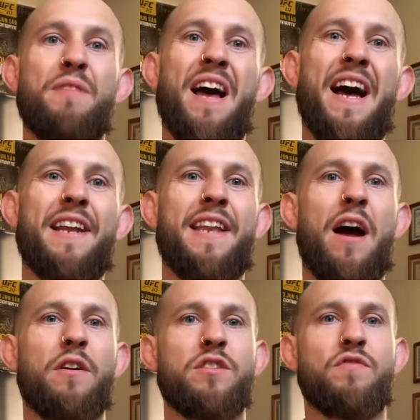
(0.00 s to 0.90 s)
I
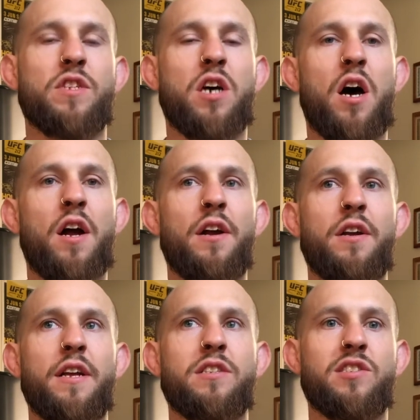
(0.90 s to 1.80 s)
doubt he's
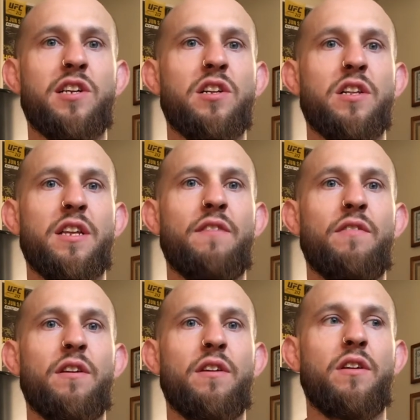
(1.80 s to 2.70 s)
retired. It's still,
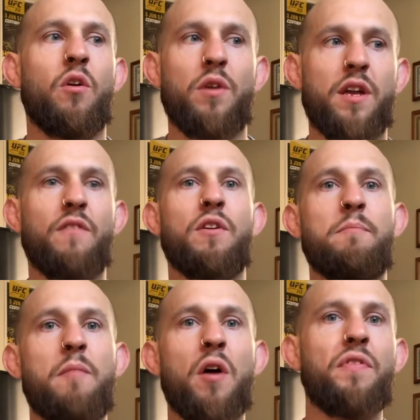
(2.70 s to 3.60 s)
you know, give it a
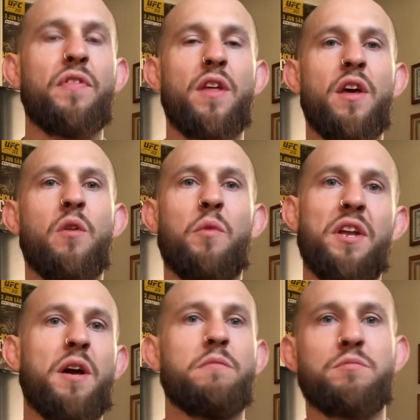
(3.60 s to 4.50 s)
month when
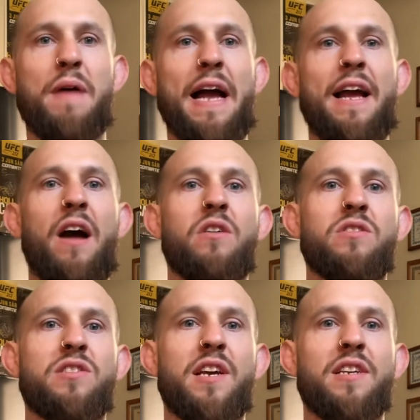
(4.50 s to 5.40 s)
he comes back out
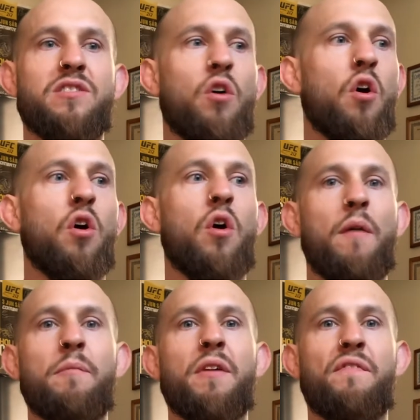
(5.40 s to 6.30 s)
and says, "Oh,
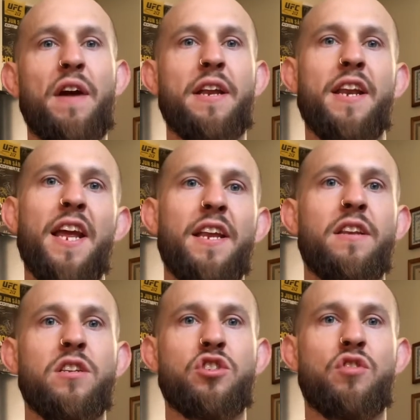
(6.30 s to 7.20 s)
I'm gonna fight Nate
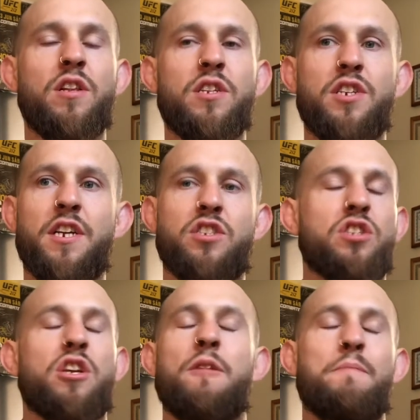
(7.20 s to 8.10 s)
in this trilogy." It's
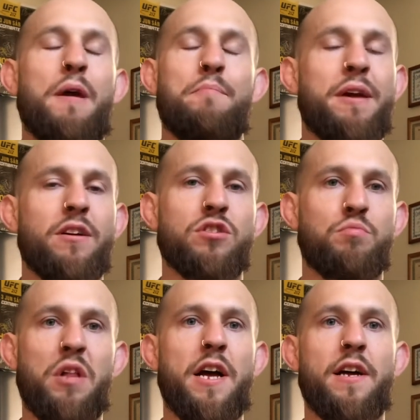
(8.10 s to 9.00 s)
just gonna be a bigger
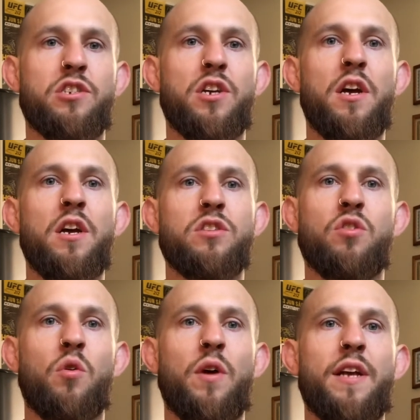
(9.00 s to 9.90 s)
splash.
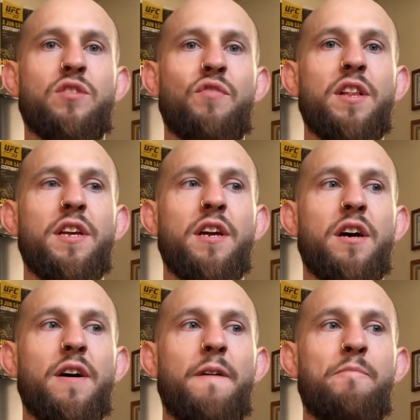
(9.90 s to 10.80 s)
So it's really
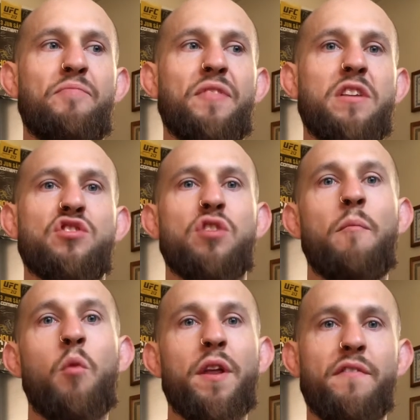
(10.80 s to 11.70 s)
uh,
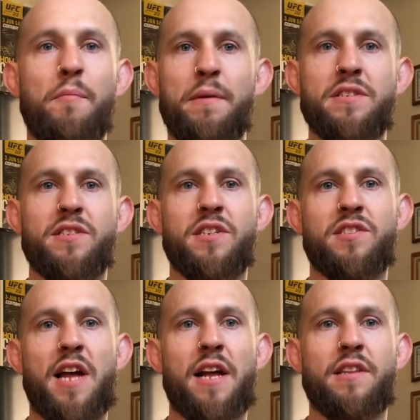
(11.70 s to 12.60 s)
somewhat of a business
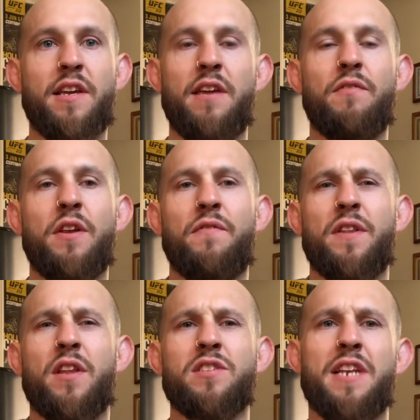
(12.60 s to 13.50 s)
tactic, even if it
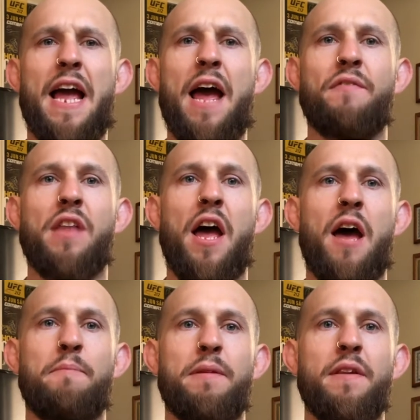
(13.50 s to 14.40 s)
doesn't have to
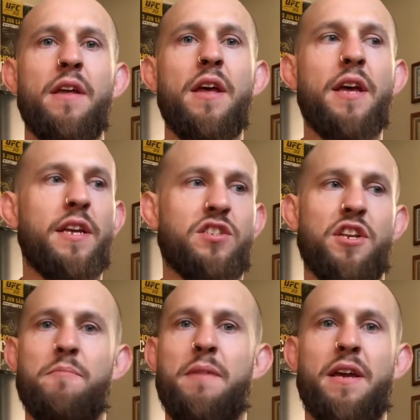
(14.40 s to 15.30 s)
happen. He's going
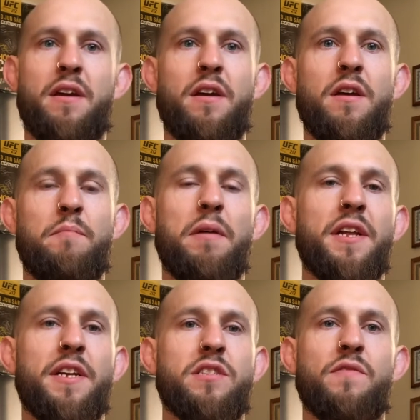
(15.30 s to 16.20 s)
to make
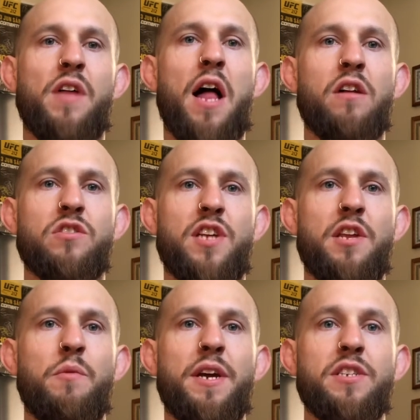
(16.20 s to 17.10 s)
millions of dollars
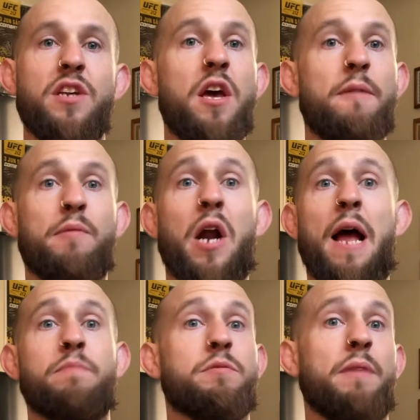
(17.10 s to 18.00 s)
anyways.
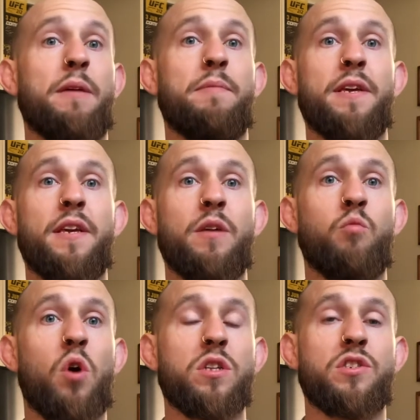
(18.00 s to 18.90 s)
Perhaps maybe he
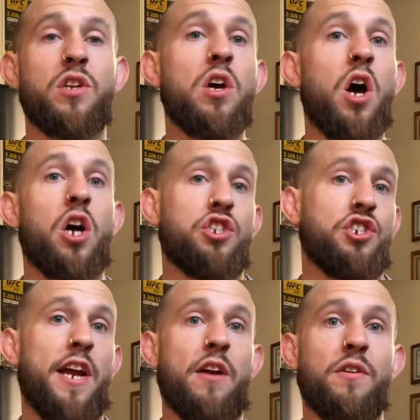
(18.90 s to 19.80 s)
wants a
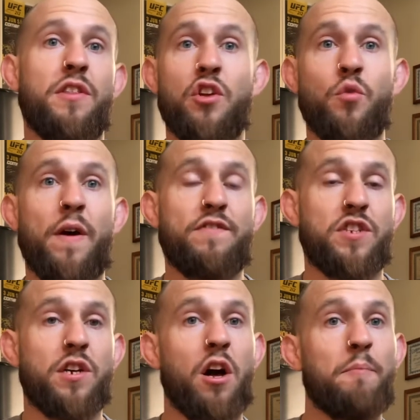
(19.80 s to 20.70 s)
share in the
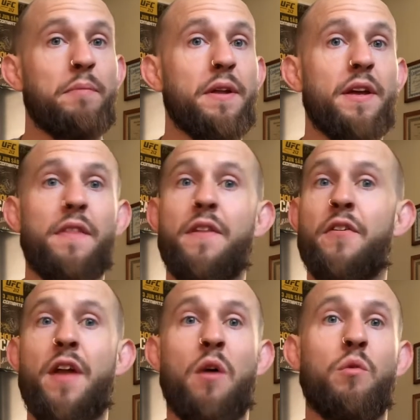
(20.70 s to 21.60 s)
UFC company and they're
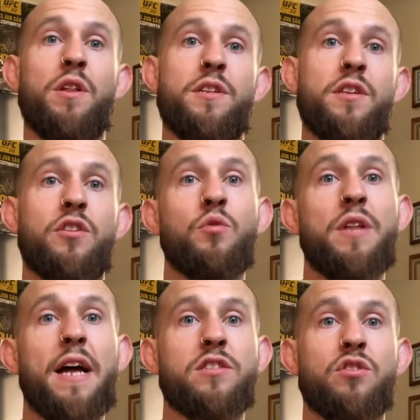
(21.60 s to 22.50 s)
not willing to do
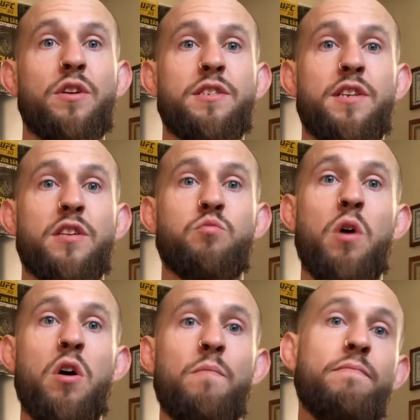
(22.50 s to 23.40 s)
that. So he says,
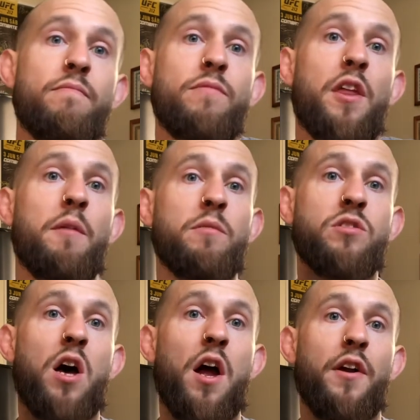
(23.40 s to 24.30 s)
well, then I'm
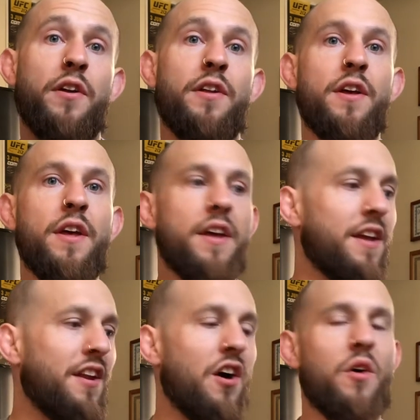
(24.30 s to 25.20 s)
retired,
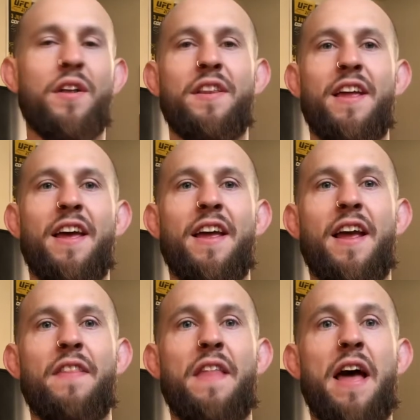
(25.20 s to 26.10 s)
you know, and, and,
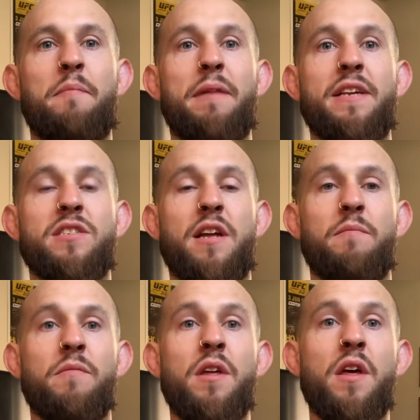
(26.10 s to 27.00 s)
and that makes
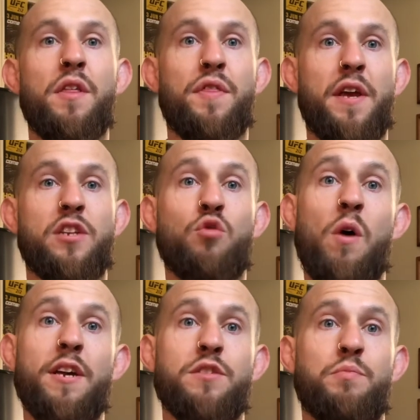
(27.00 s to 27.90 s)
them think
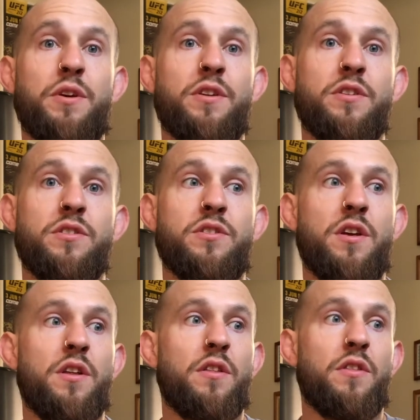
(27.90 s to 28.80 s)
twice because
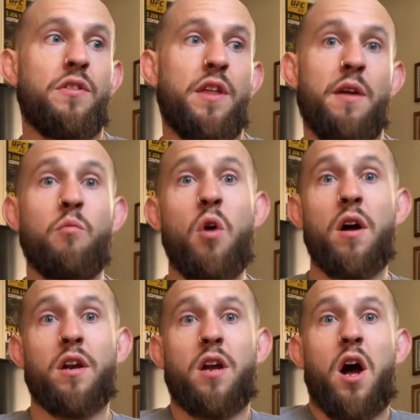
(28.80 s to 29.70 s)
they
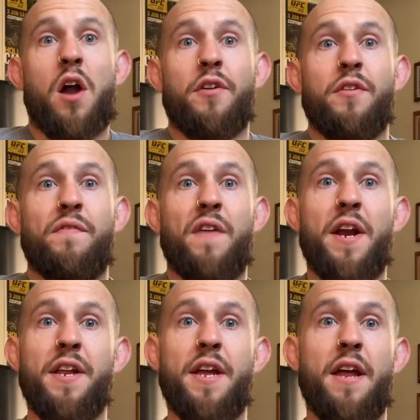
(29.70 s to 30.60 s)
want Conor to
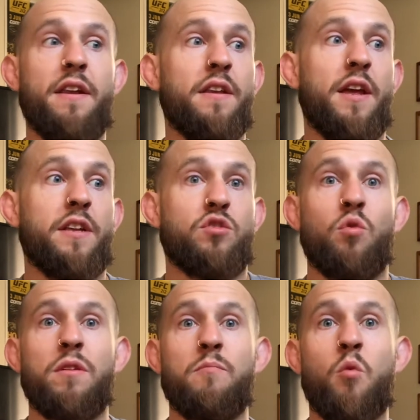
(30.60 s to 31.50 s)
fight again. It's
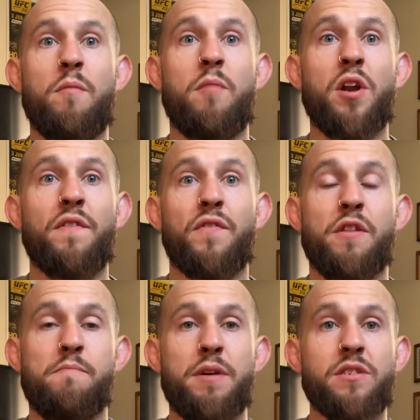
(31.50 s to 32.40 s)
only more money for
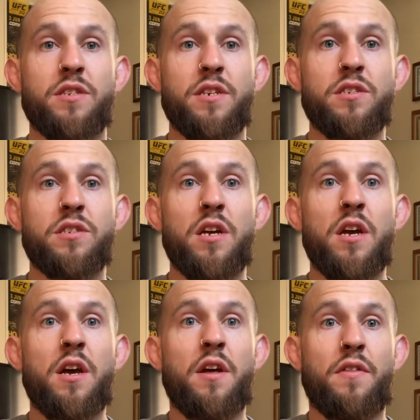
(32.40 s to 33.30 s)
the business.
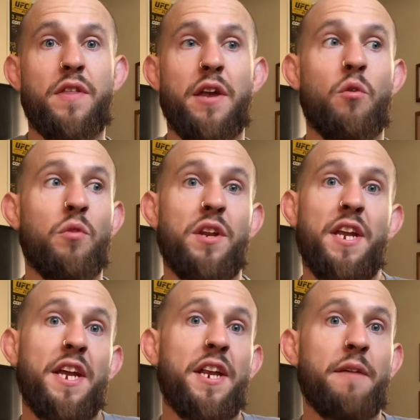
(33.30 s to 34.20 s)
They don't
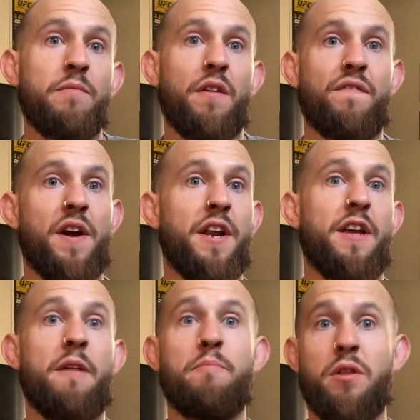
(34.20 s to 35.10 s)
need him to fight
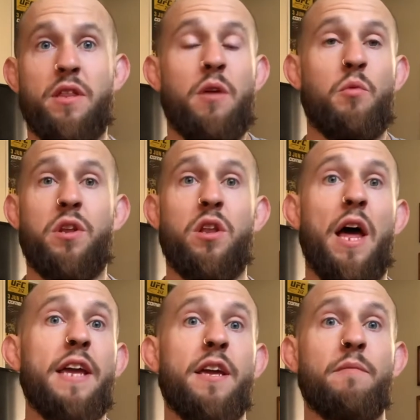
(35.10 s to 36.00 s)
again, but they would
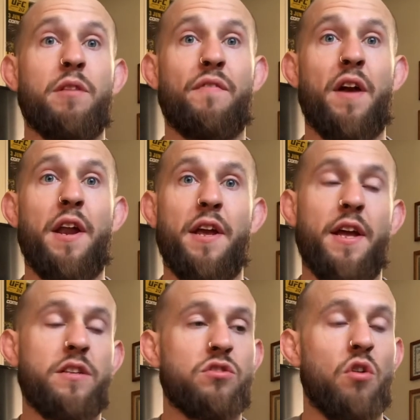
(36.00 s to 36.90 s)
like him to fight
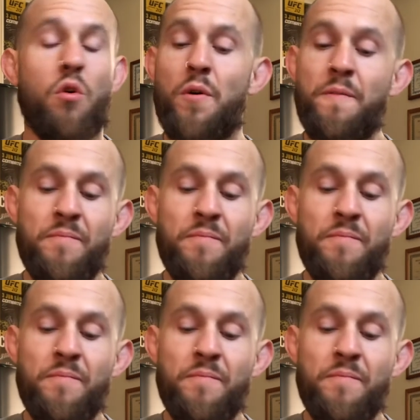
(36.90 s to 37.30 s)
again. So